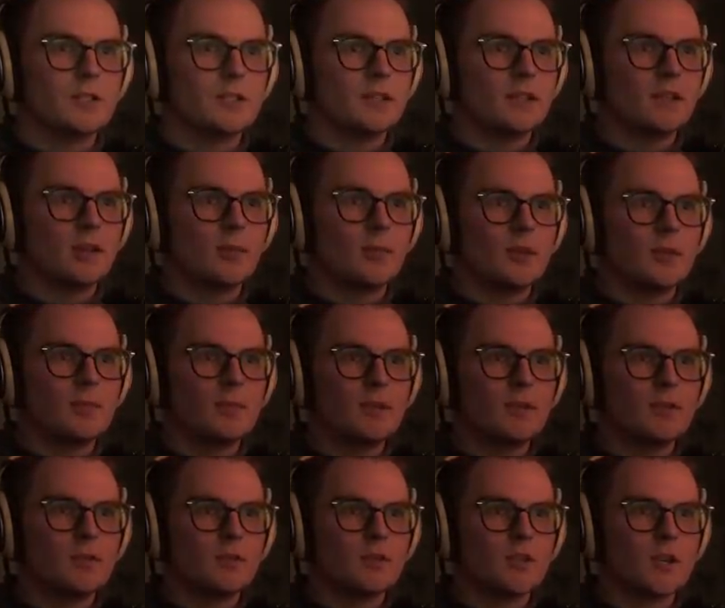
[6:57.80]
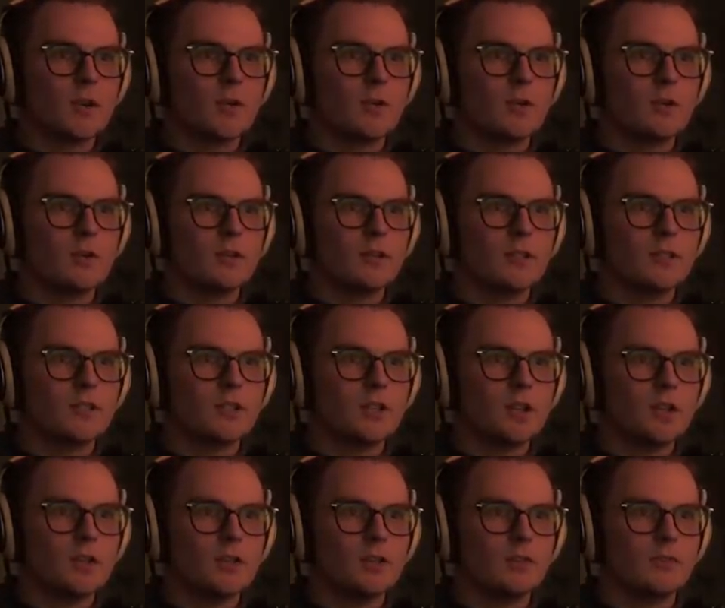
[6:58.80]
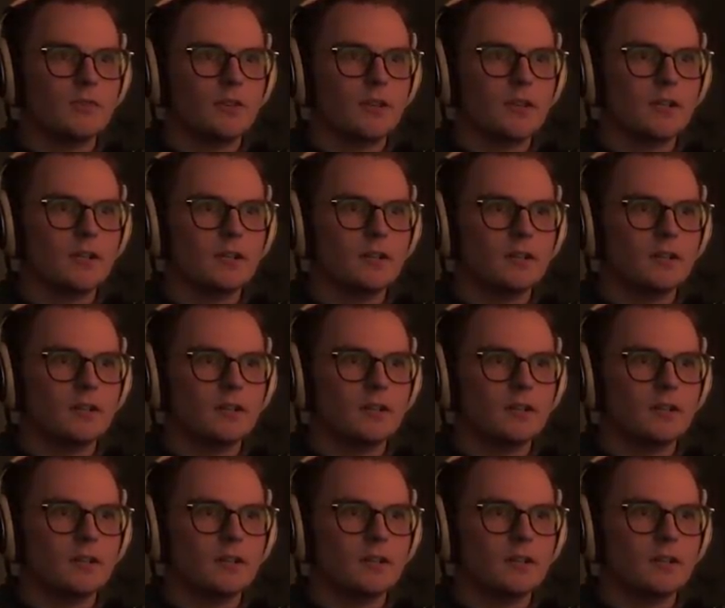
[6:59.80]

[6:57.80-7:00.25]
Incoming meteor shower. That's not a good thing.